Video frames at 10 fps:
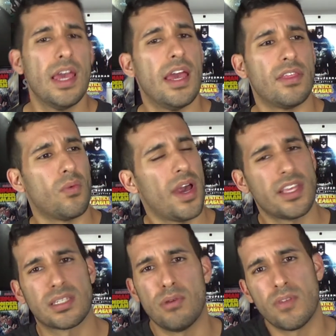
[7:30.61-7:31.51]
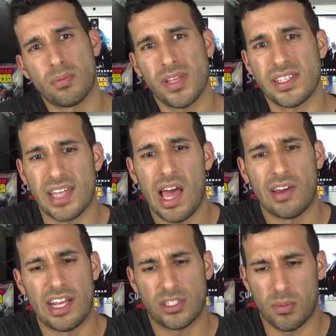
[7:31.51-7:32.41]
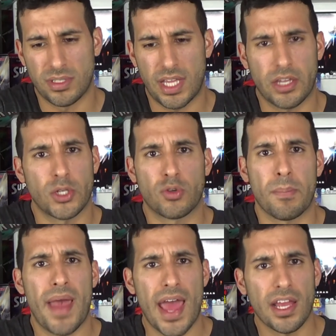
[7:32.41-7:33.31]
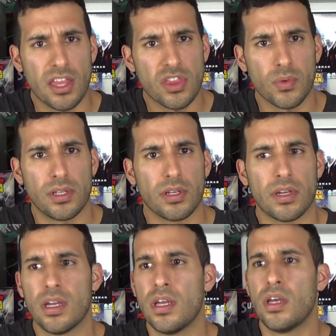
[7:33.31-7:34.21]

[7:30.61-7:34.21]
And the way this movie plays out, it's almost like a dramatic thriller.